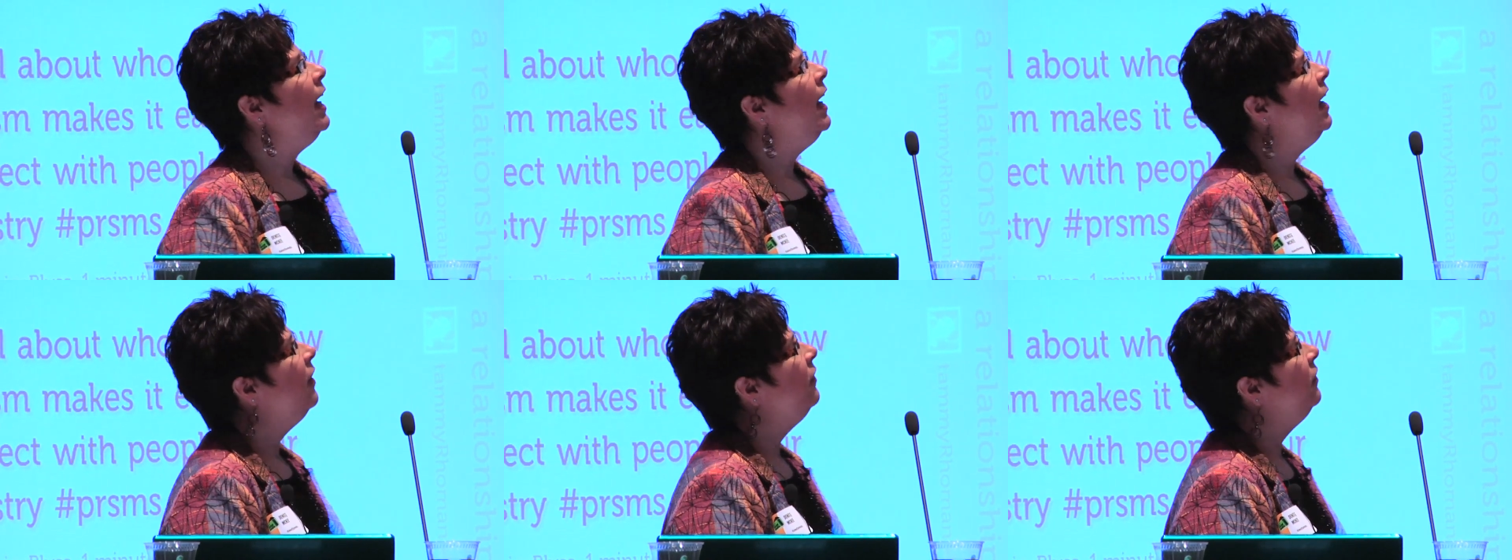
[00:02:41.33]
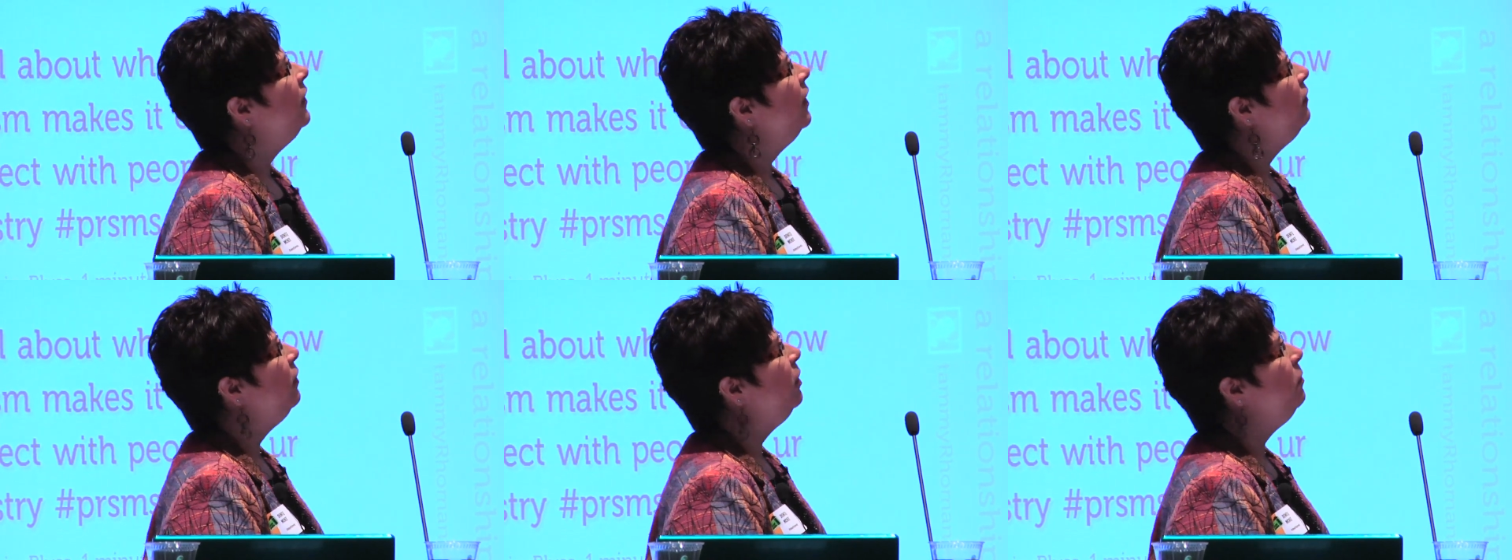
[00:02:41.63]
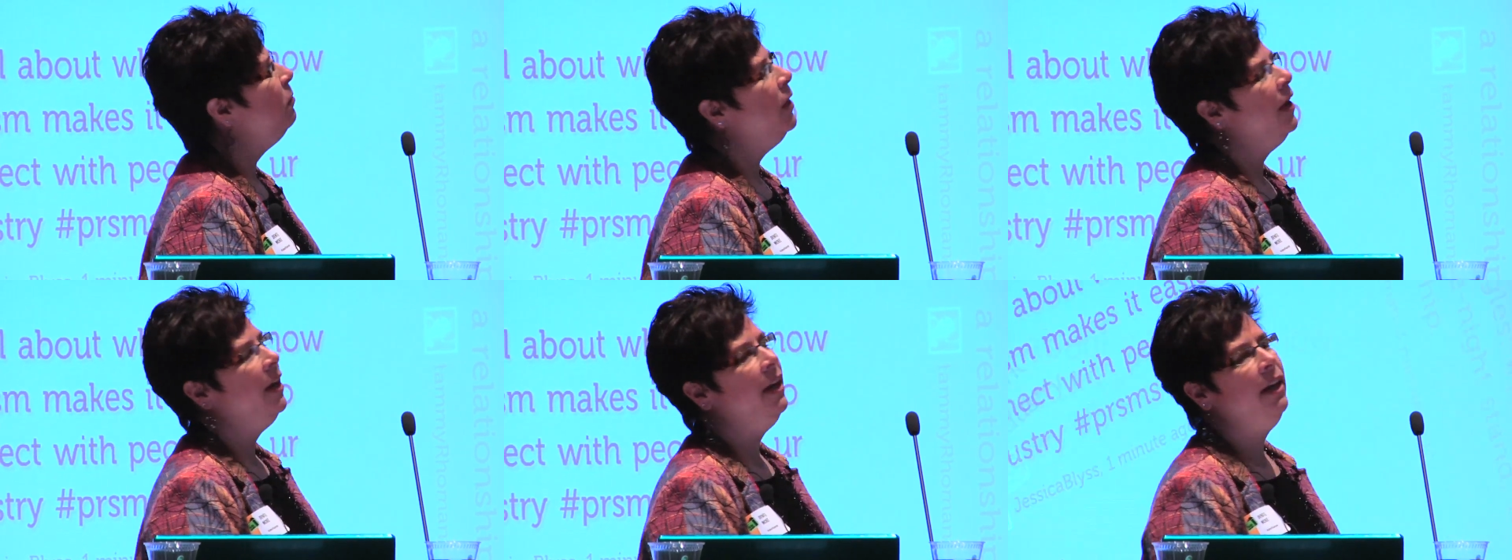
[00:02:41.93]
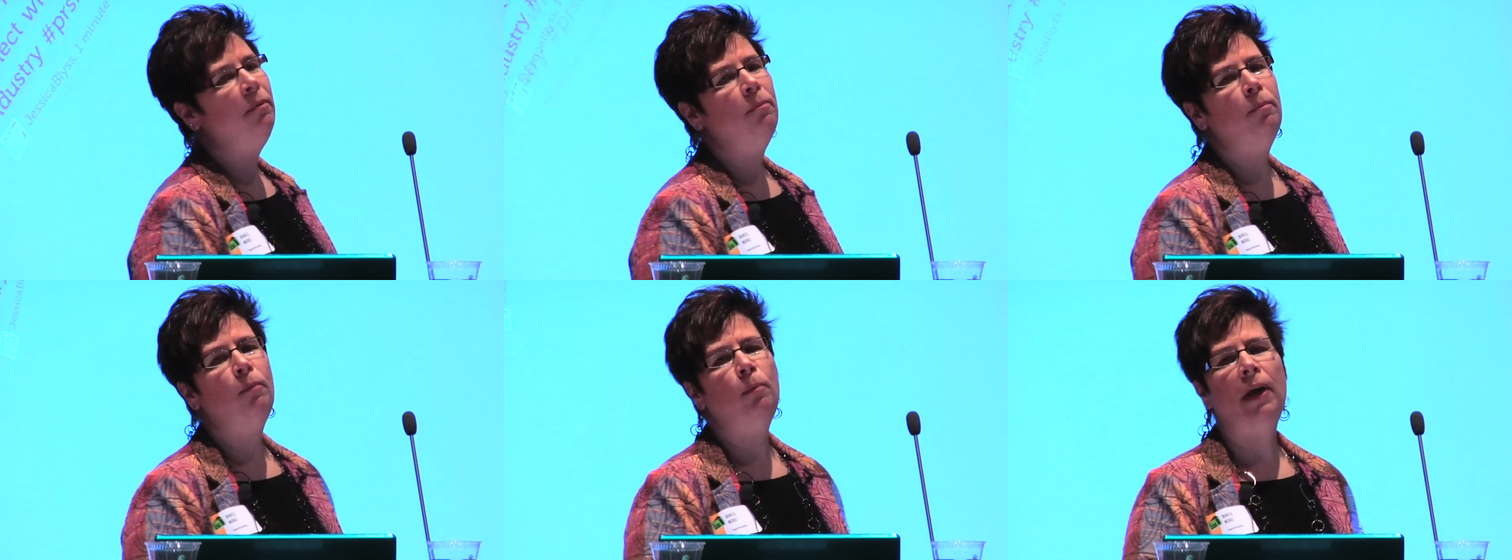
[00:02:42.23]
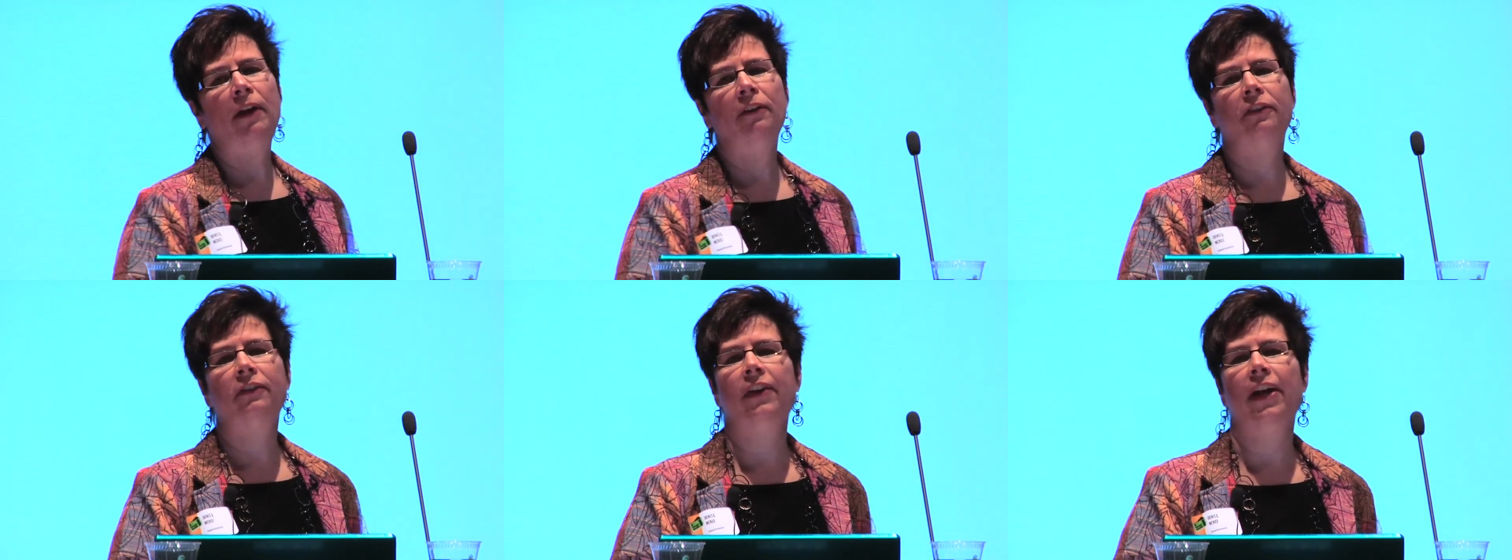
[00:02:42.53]
as every wedding
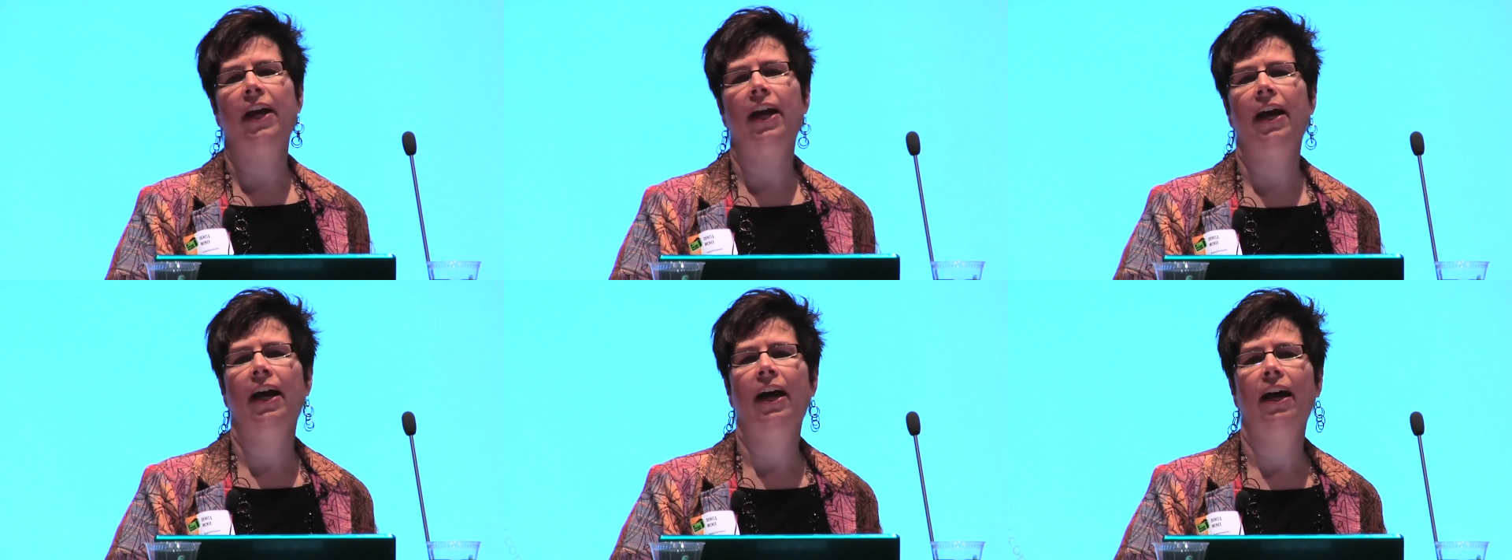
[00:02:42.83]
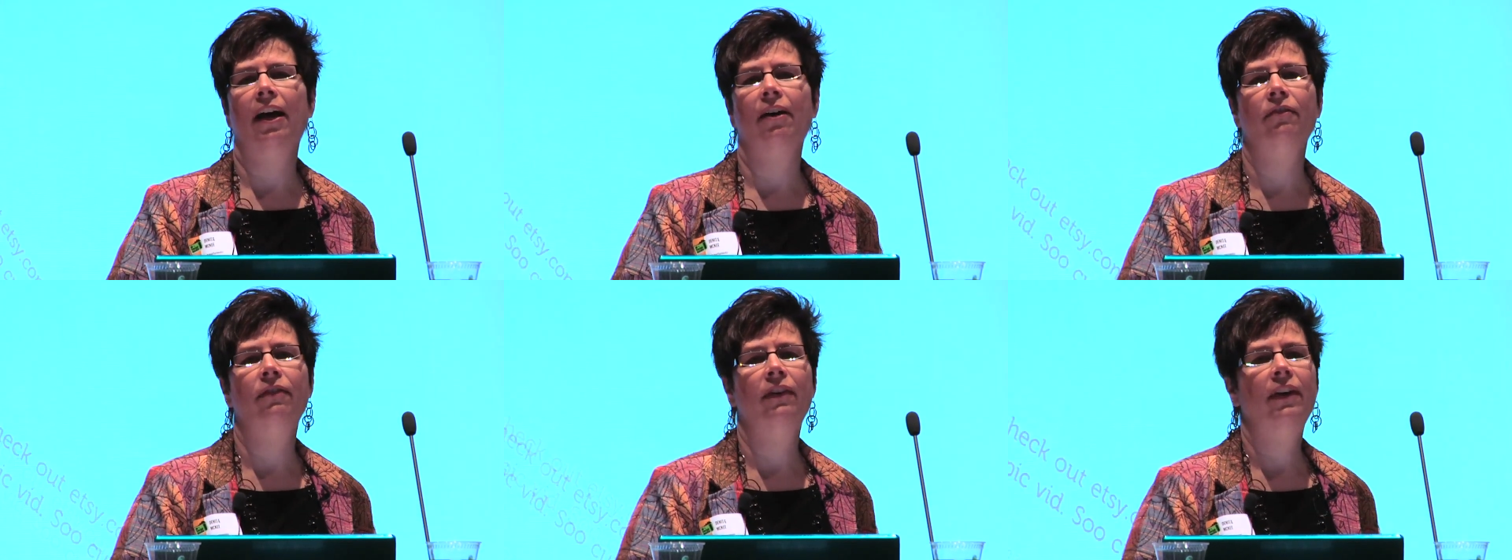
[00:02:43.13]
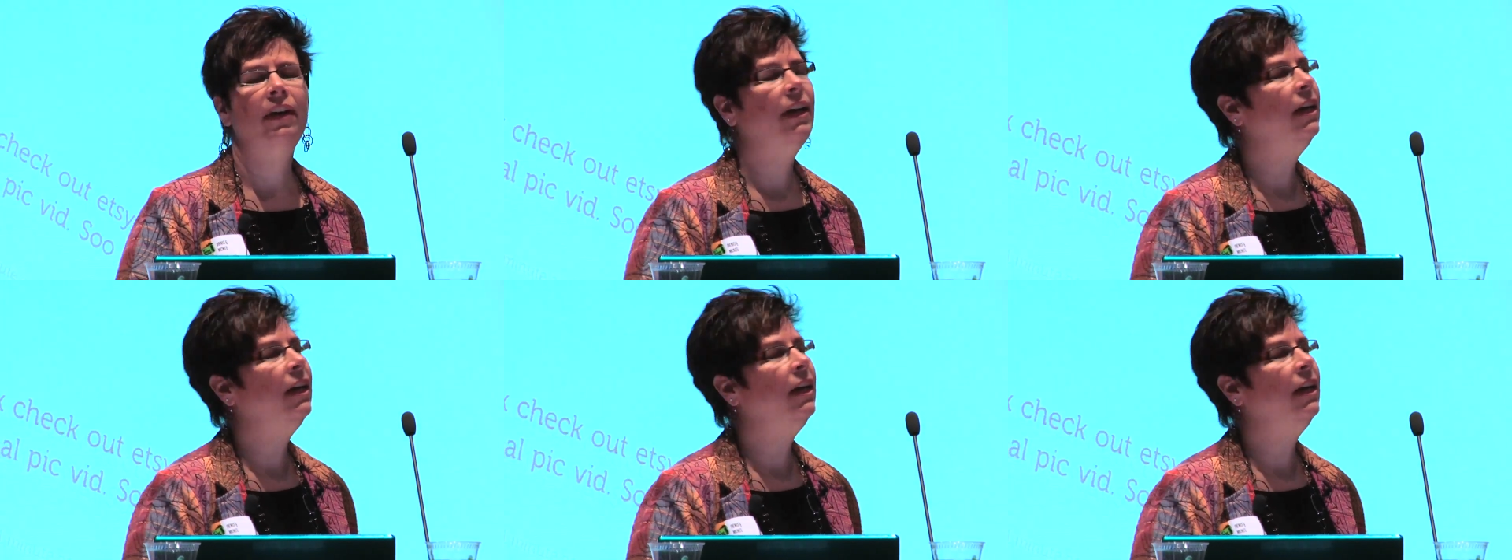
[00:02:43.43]
must have,